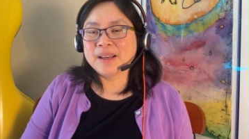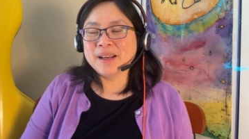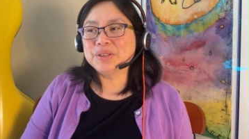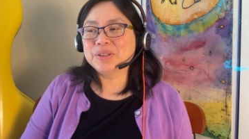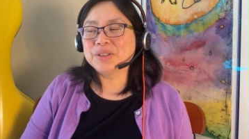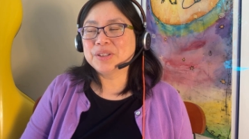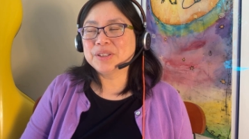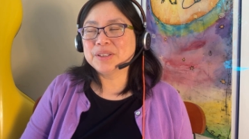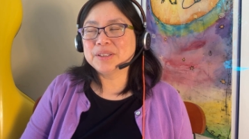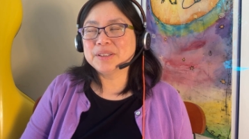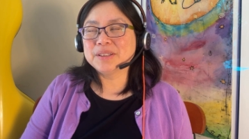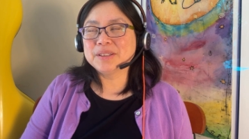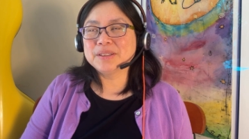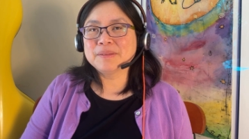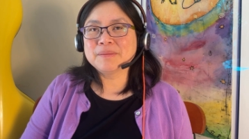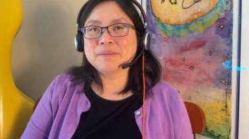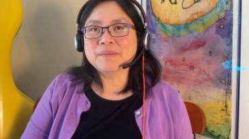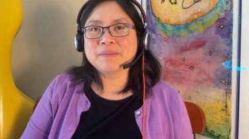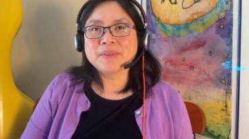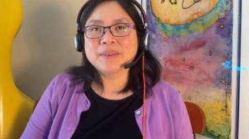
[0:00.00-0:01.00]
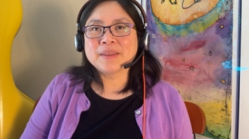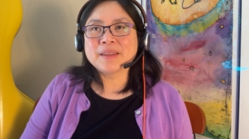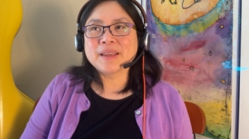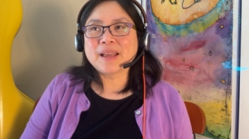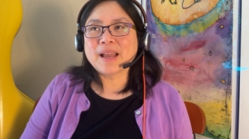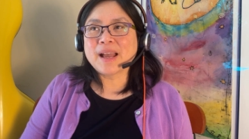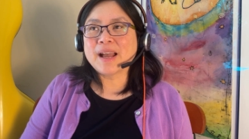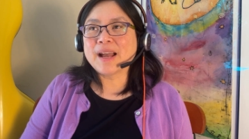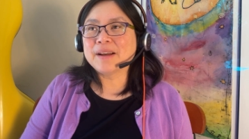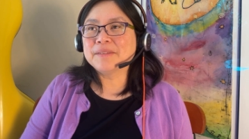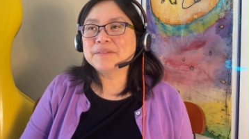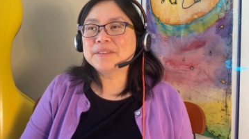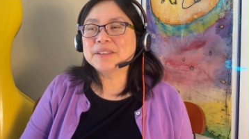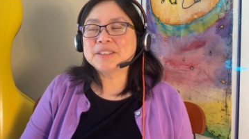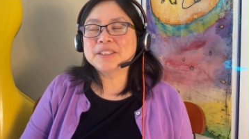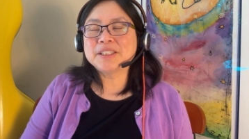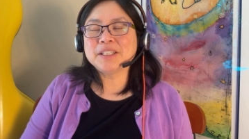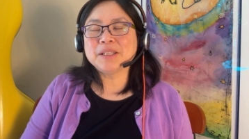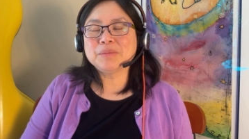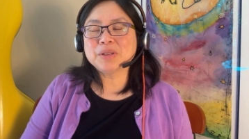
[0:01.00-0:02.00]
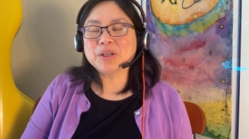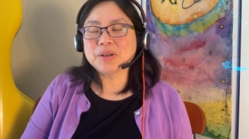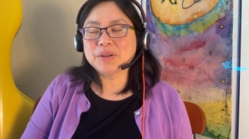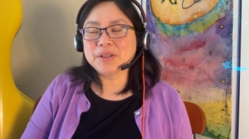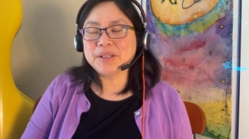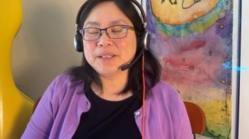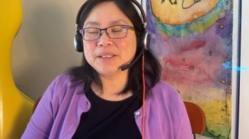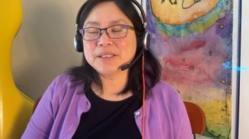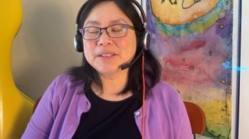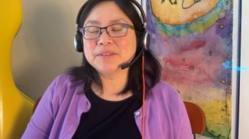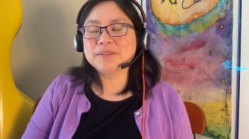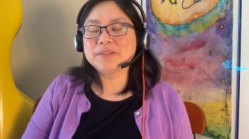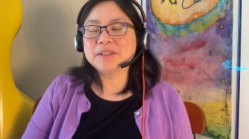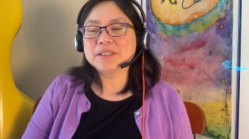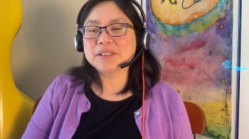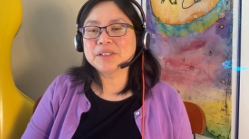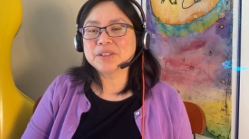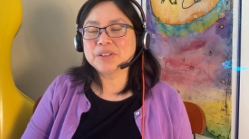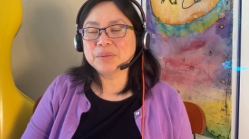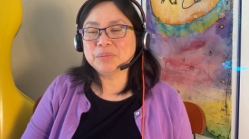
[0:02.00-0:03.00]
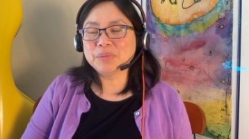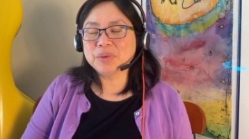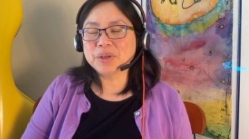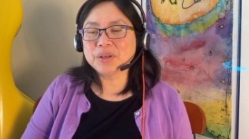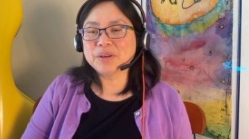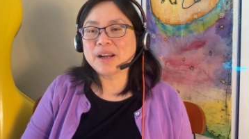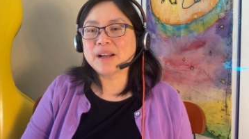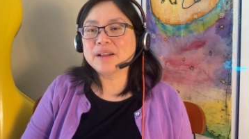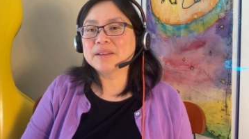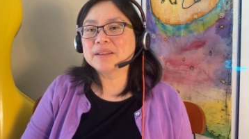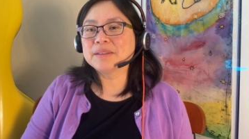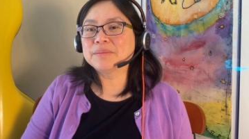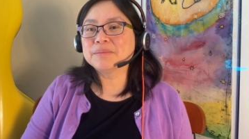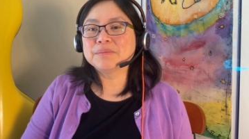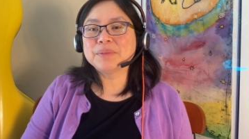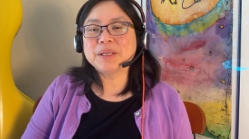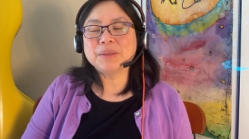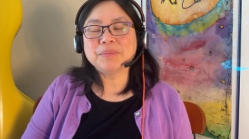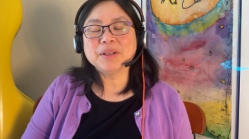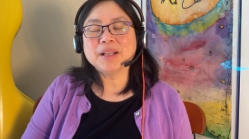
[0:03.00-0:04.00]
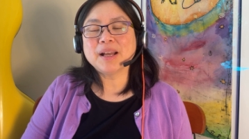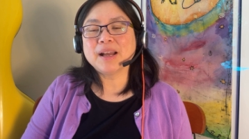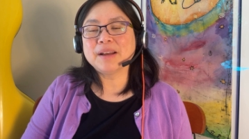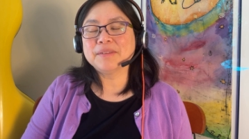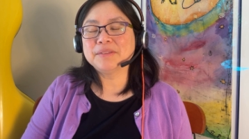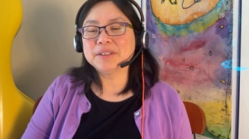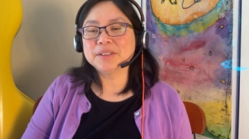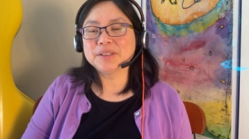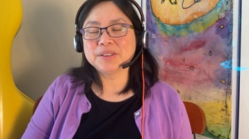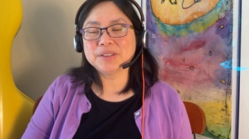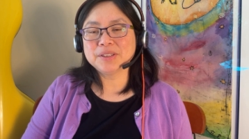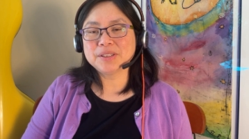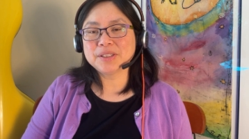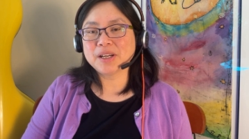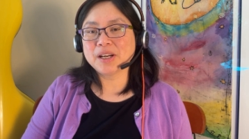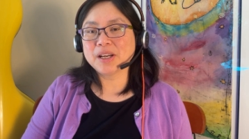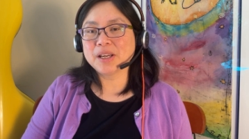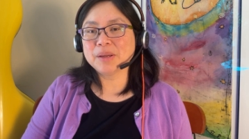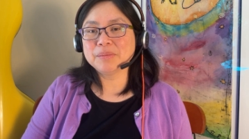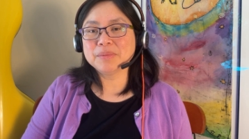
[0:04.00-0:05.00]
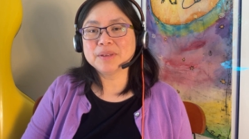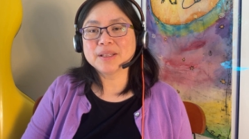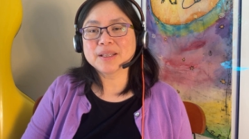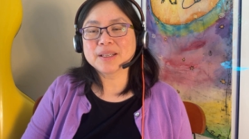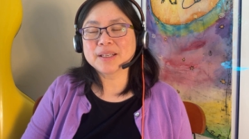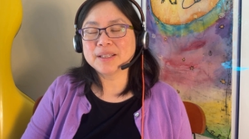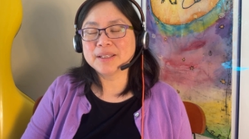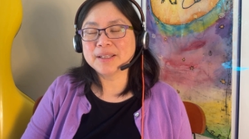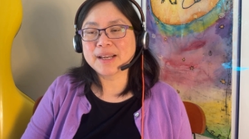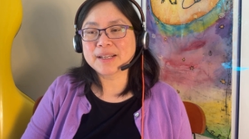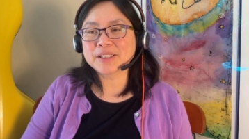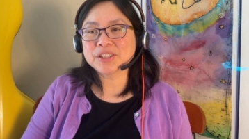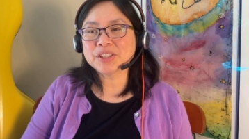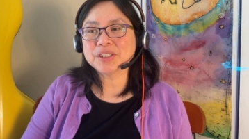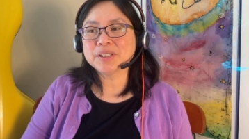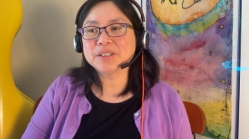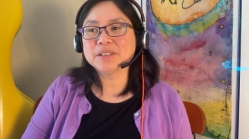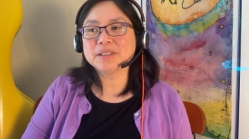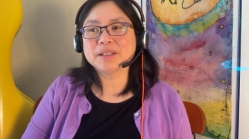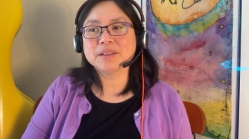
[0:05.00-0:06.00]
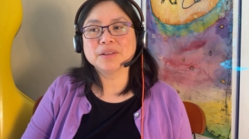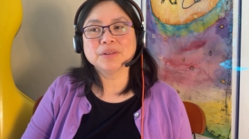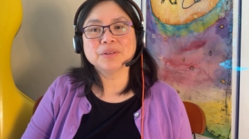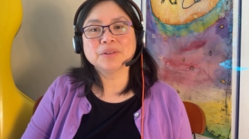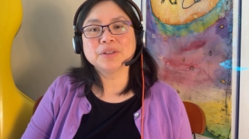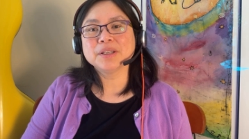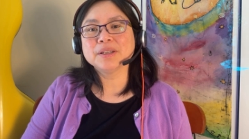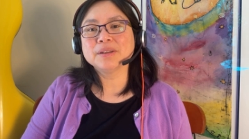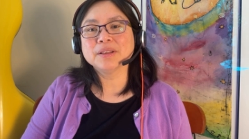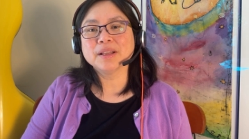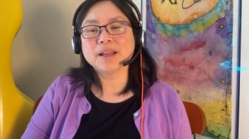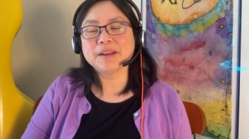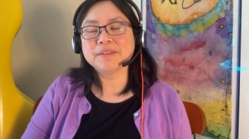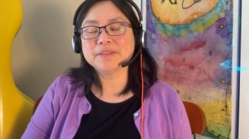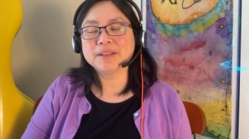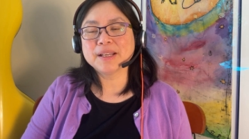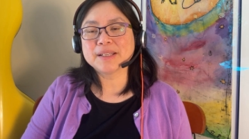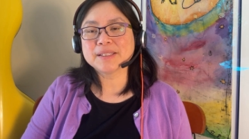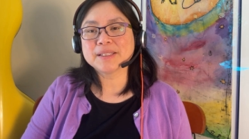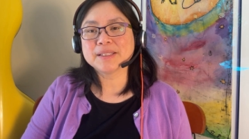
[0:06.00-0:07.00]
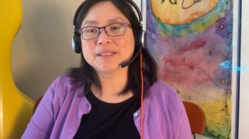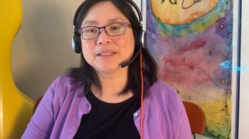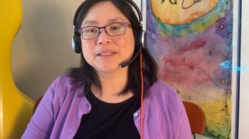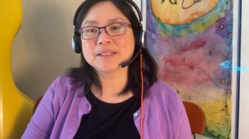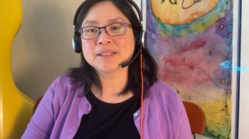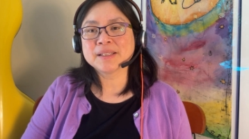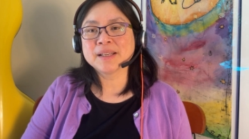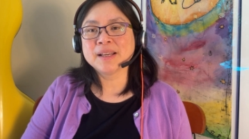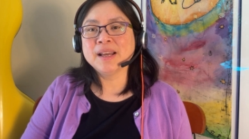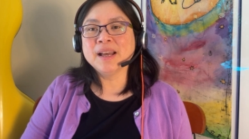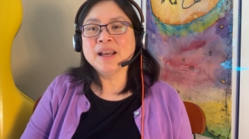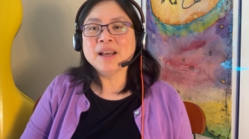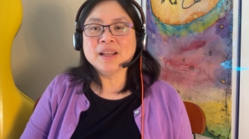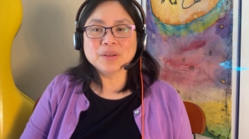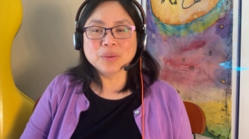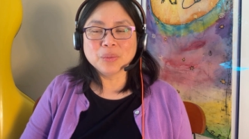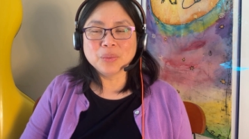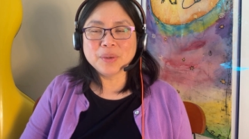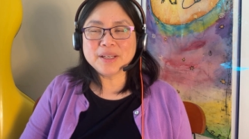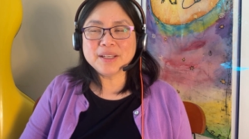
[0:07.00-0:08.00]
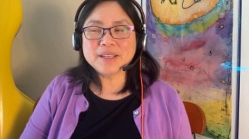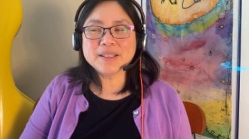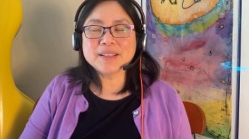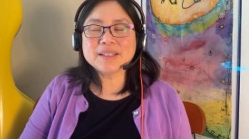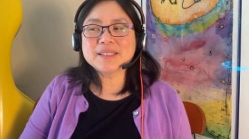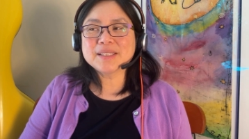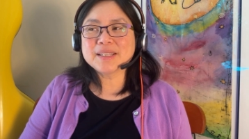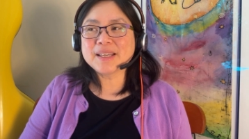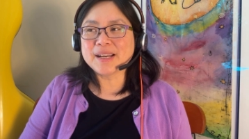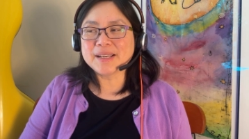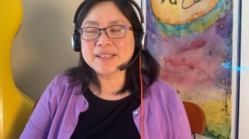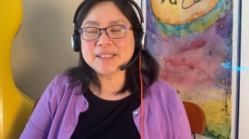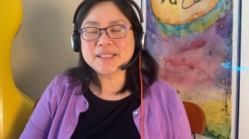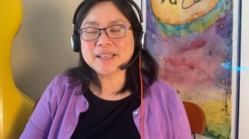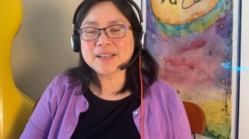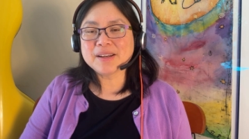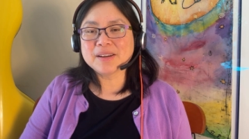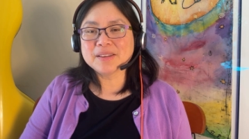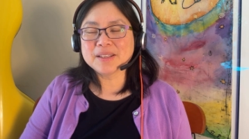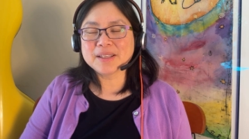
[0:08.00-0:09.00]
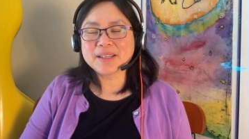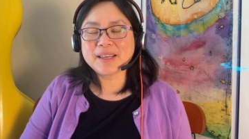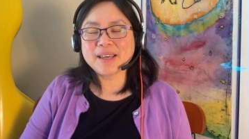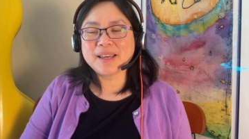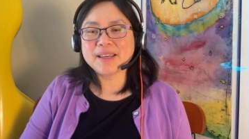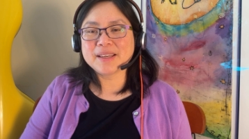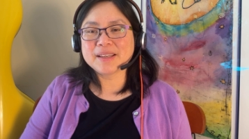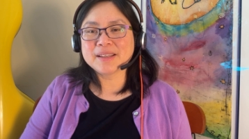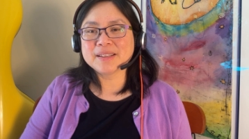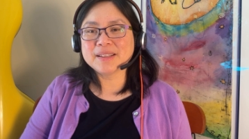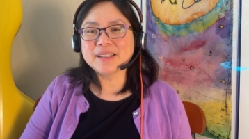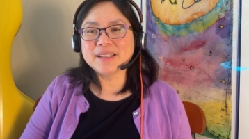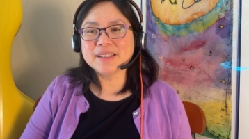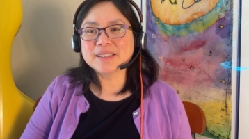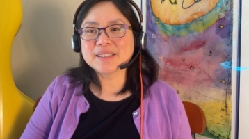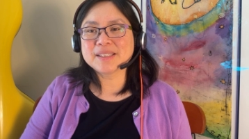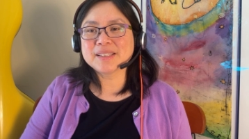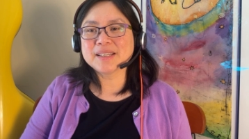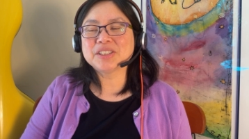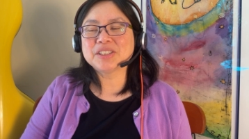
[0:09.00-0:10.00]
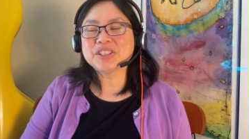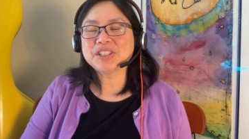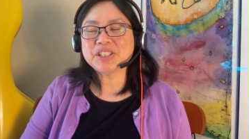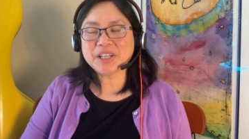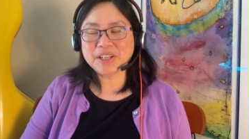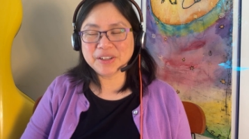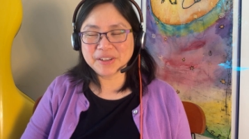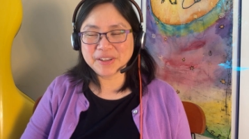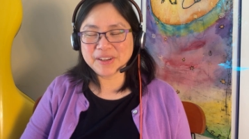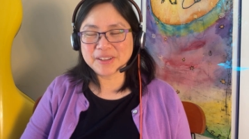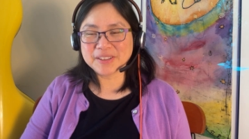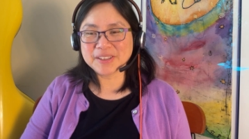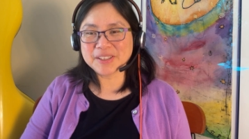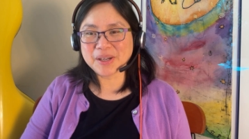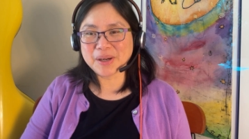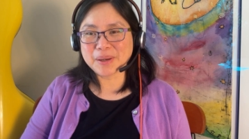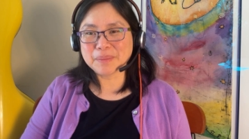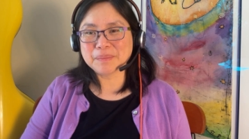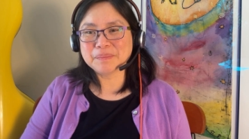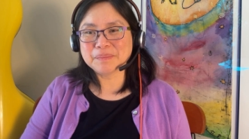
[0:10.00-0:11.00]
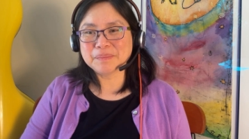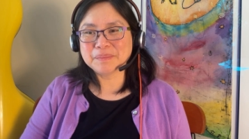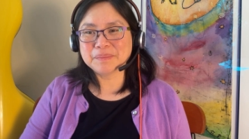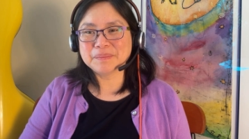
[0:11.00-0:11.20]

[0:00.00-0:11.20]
You can have the team cohesiveness, good morale, and people having a good time, the connection and learning life lessons. The winning is the icing on the cake. It's the cherry on top.